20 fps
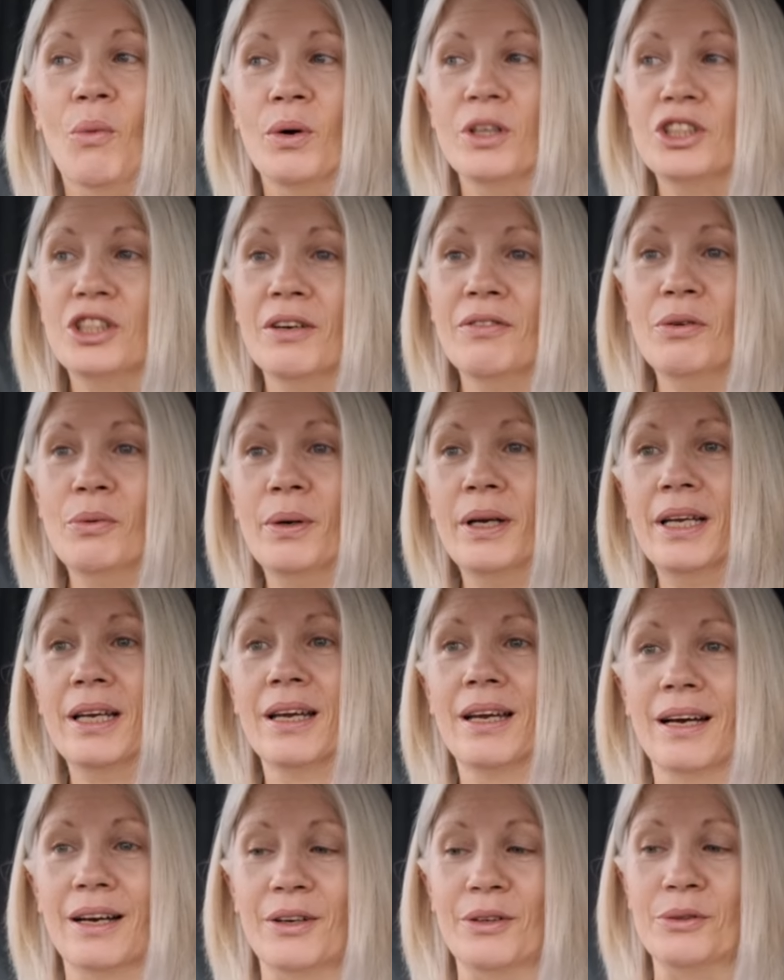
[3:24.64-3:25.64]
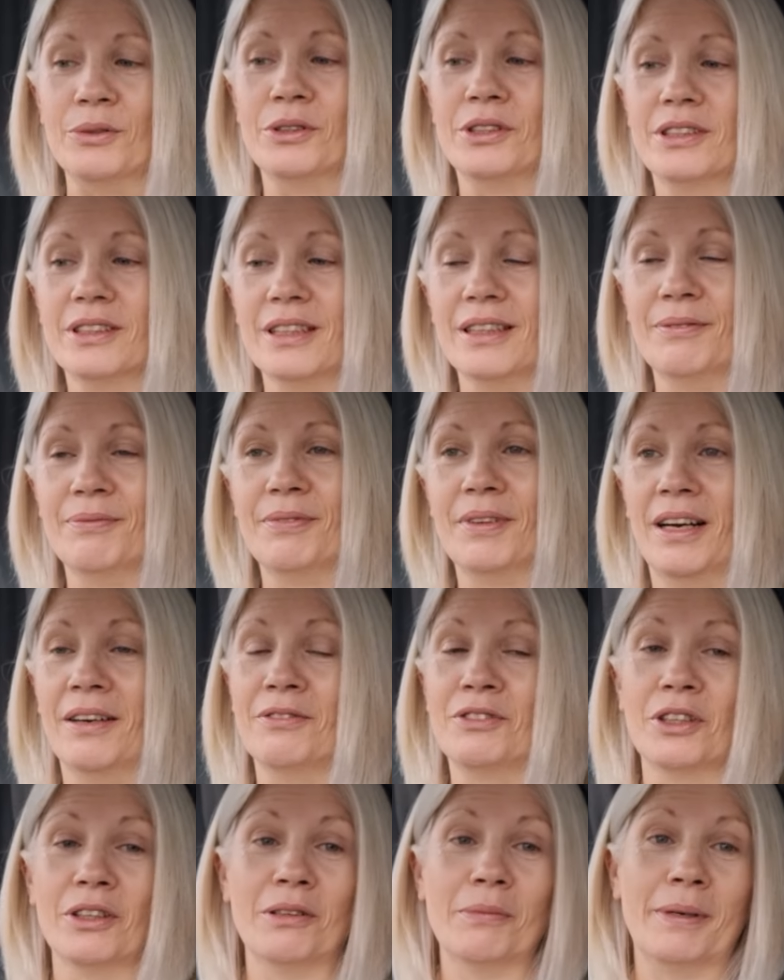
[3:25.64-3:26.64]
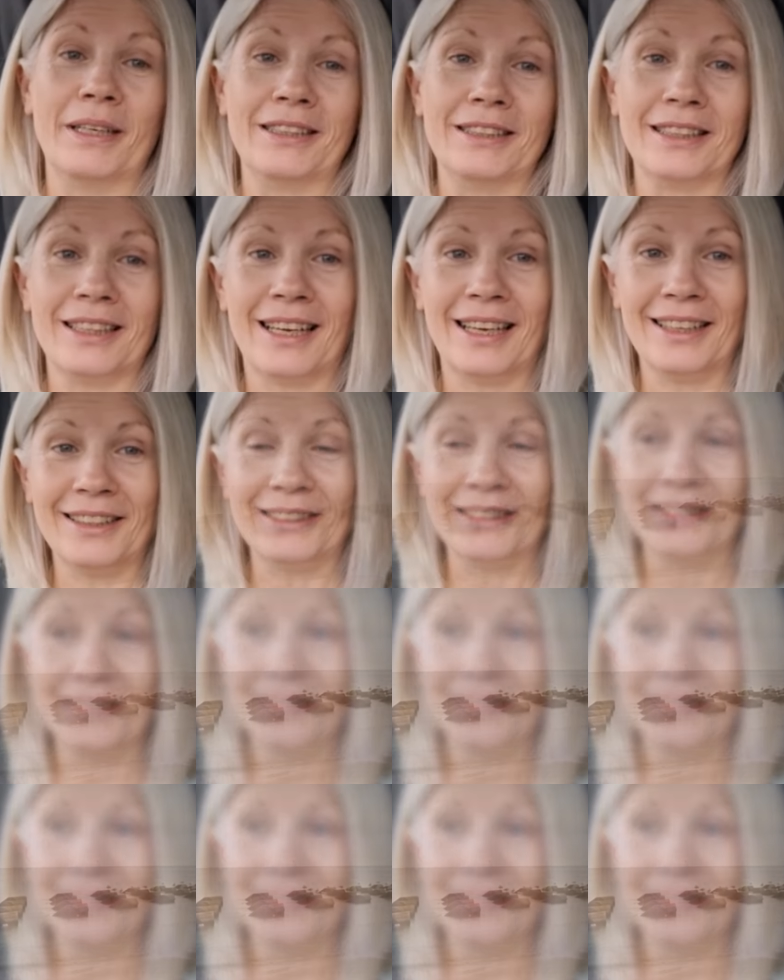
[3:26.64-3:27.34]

Whichever way it goes, I've done the best I can.